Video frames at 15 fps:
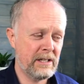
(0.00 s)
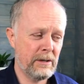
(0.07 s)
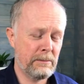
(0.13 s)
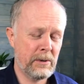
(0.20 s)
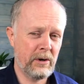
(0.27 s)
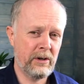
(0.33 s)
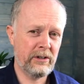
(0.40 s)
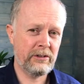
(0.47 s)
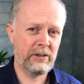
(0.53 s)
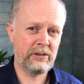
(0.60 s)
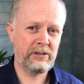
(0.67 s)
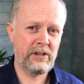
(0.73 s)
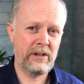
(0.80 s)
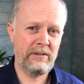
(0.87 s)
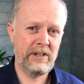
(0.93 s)
a product or
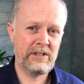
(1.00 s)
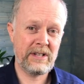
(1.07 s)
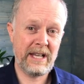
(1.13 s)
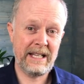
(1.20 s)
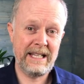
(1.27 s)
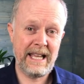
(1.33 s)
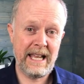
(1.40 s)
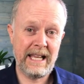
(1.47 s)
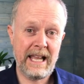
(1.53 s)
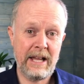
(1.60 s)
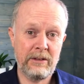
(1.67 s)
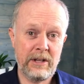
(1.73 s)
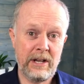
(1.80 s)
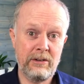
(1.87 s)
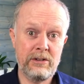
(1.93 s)
service and getting
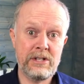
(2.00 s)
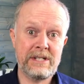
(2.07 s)
out there and